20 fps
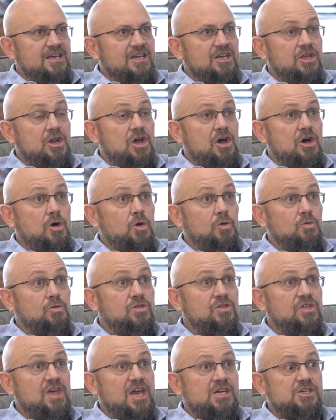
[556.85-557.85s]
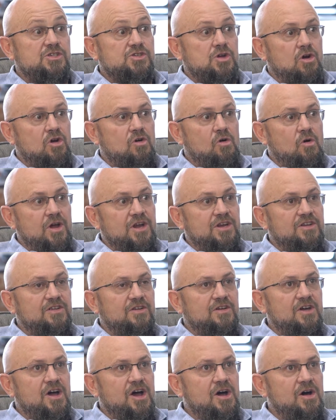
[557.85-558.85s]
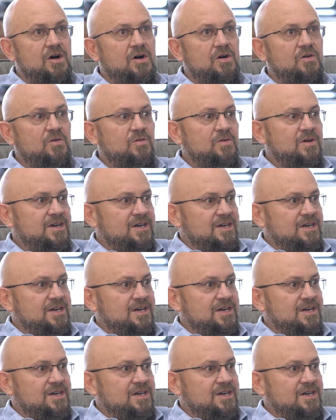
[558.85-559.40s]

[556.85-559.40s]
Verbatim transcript: you know, things are going to go